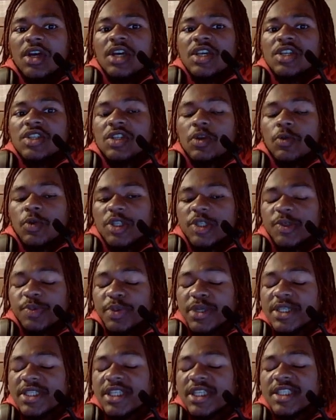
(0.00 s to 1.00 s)
So it
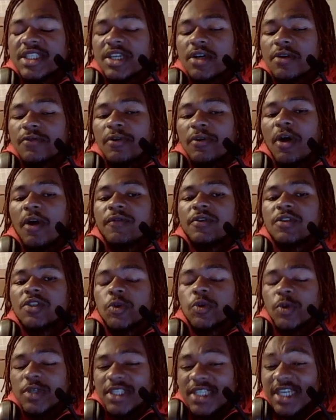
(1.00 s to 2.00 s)
splits itself off
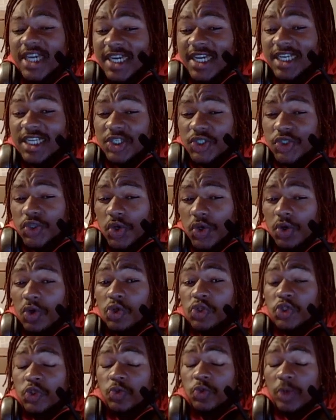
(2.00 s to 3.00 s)
into a tiny soul to